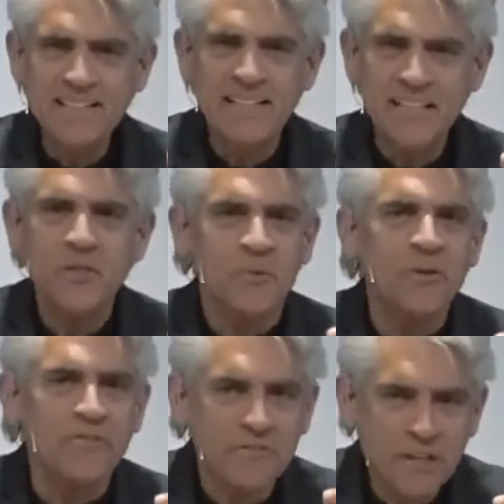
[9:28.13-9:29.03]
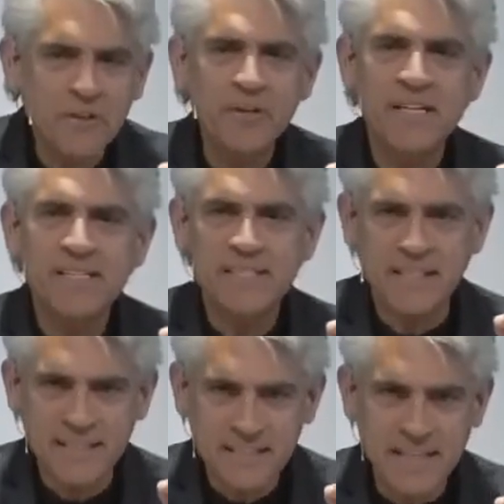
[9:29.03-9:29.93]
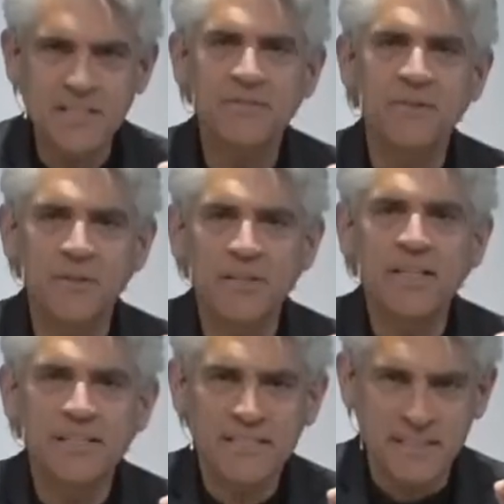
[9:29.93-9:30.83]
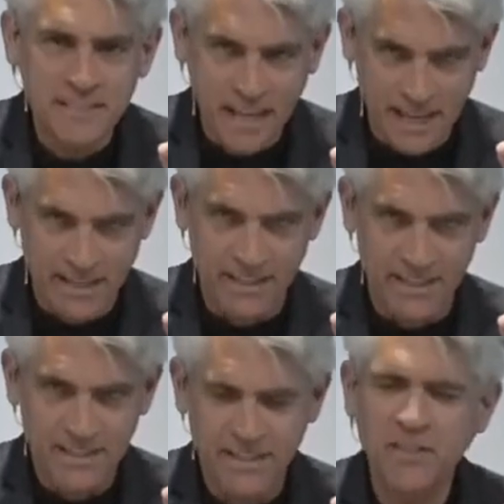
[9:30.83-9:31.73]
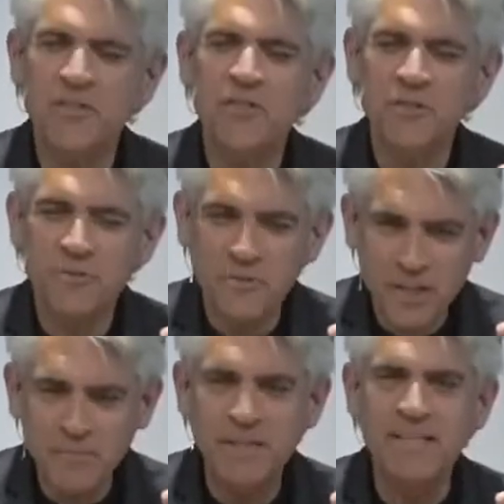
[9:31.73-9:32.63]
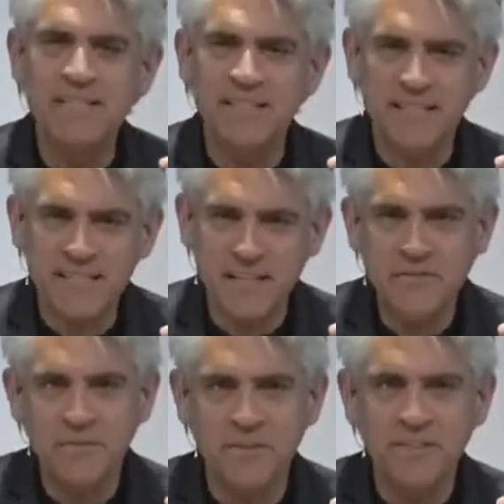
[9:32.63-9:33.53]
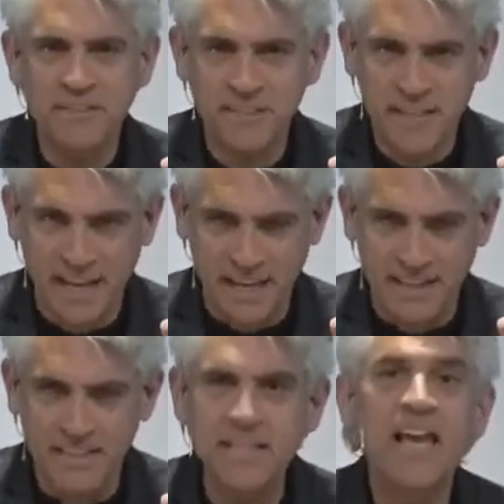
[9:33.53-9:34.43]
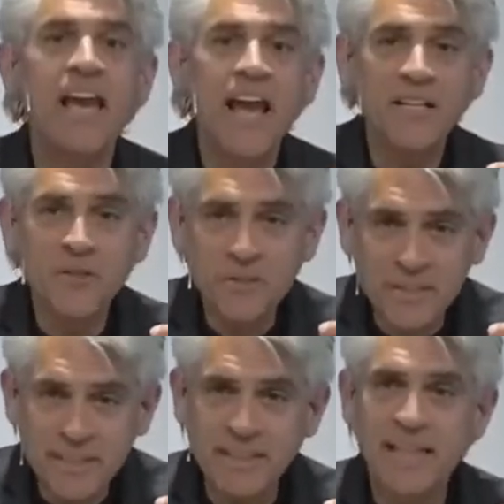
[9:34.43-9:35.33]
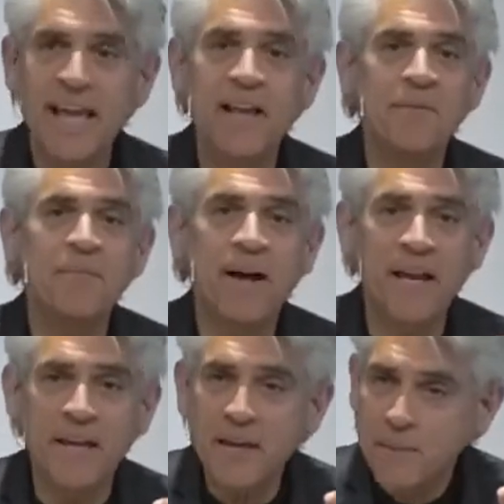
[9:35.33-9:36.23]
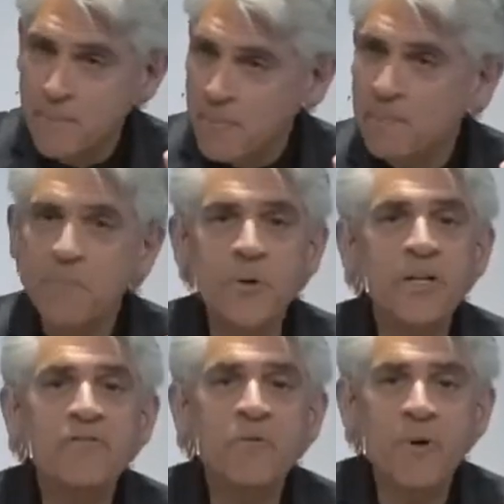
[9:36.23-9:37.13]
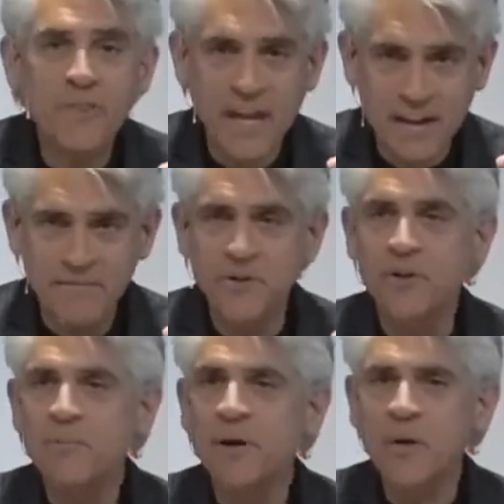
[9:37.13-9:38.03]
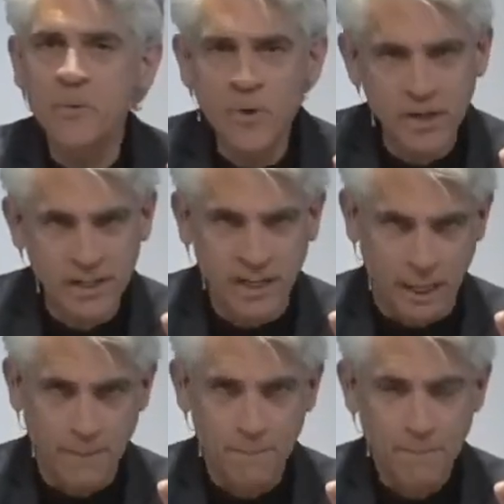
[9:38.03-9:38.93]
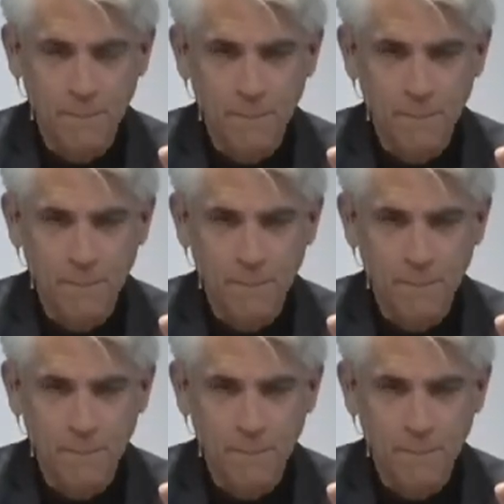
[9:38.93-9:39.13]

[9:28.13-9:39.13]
These were very successful societies, extremely successful societies. And you did that by putting forth effort, by working.